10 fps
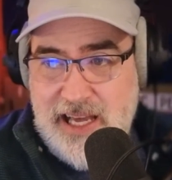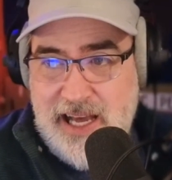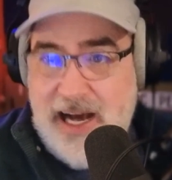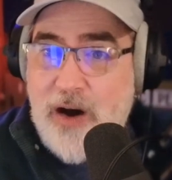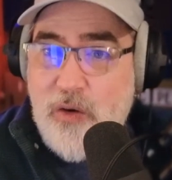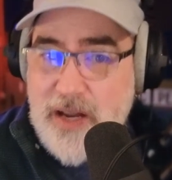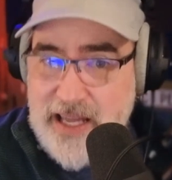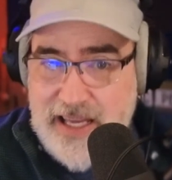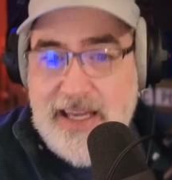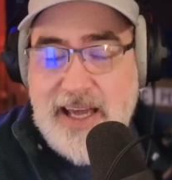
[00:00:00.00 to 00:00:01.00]
how
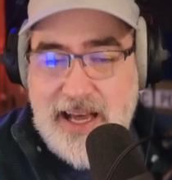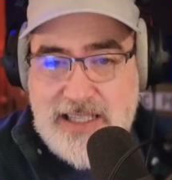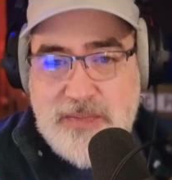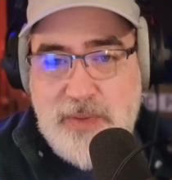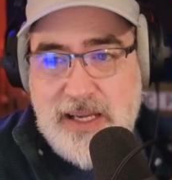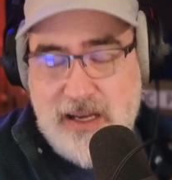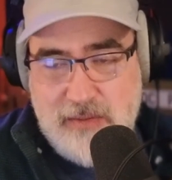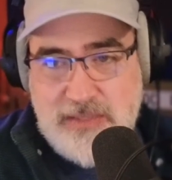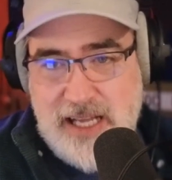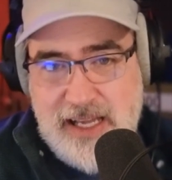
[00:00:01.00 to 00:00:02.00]
he has
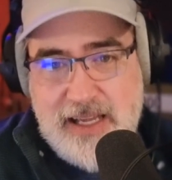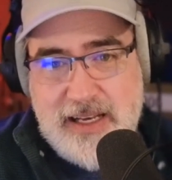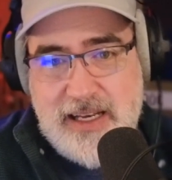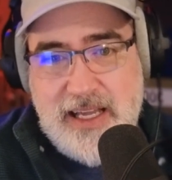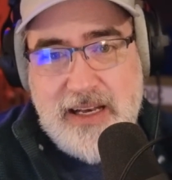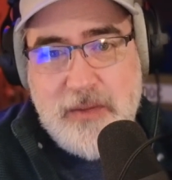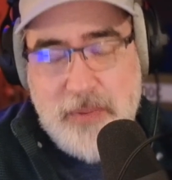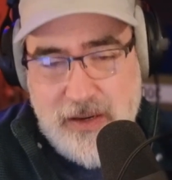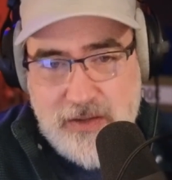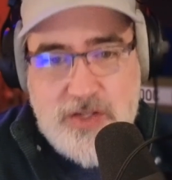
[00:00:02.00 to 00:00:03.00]
become taken in a
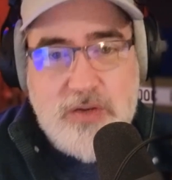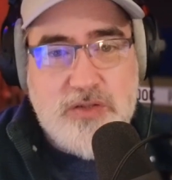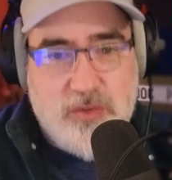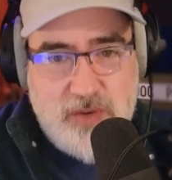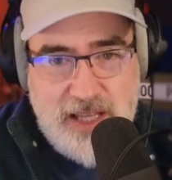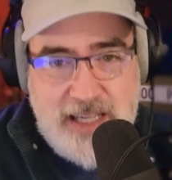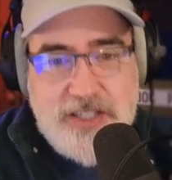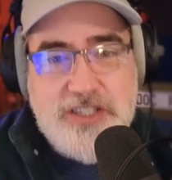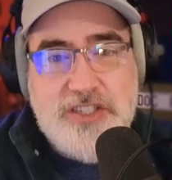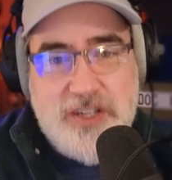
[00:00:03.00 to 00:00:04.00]
parasocial
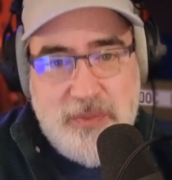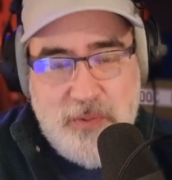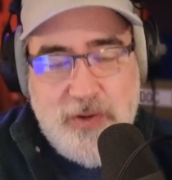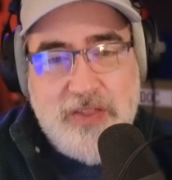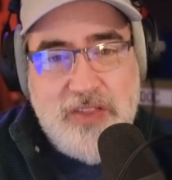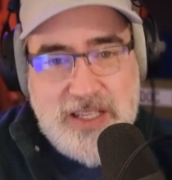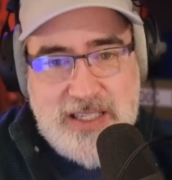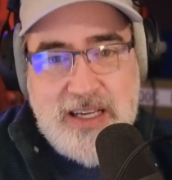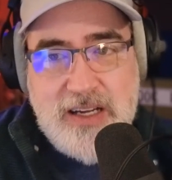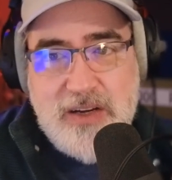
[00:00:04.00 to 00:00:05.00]
relationship with
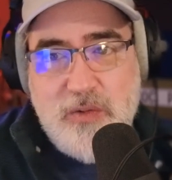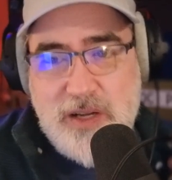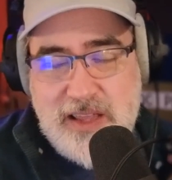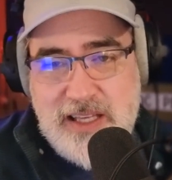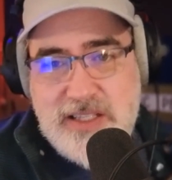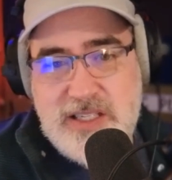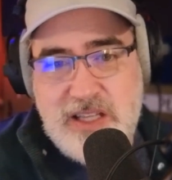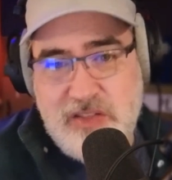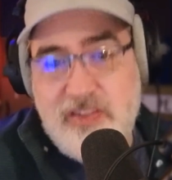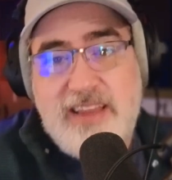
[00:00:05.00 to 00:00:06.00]

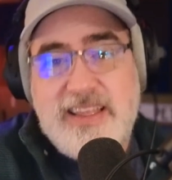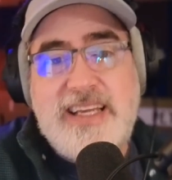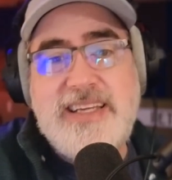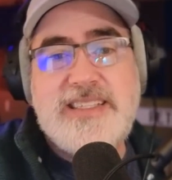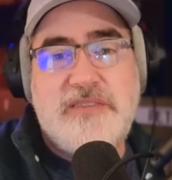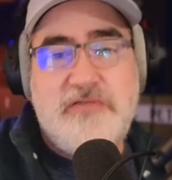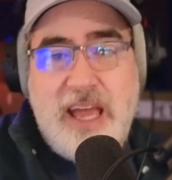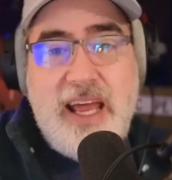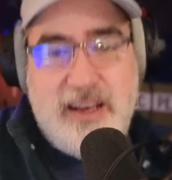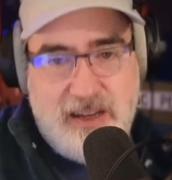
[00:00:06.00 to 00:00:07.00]
the thing that he is a
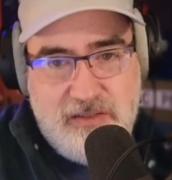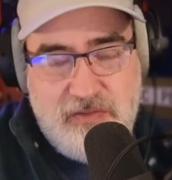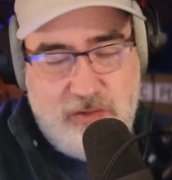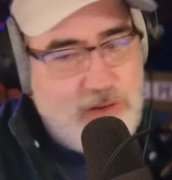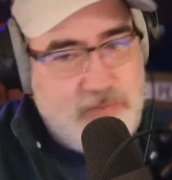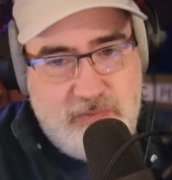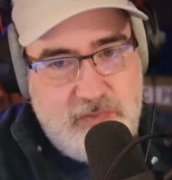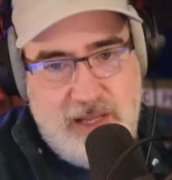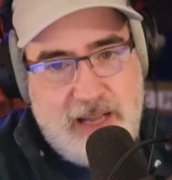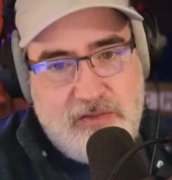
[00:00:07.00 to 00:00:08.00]
fan of, for
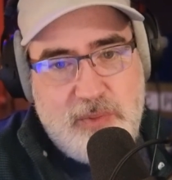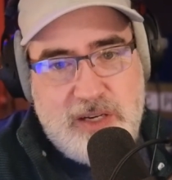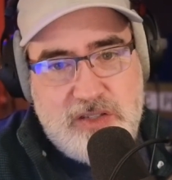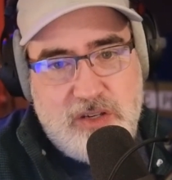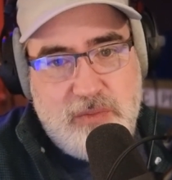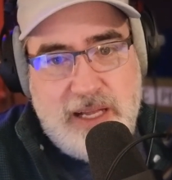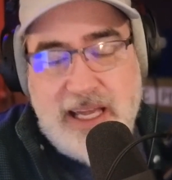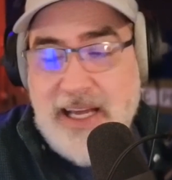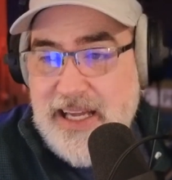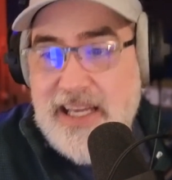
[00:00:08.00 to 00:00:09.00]
lack of a better term. Like,
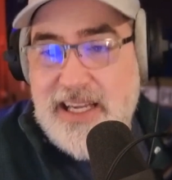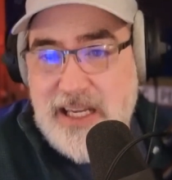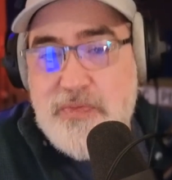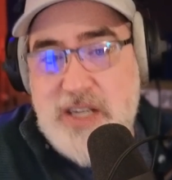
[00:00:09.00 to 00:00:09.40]
he keeps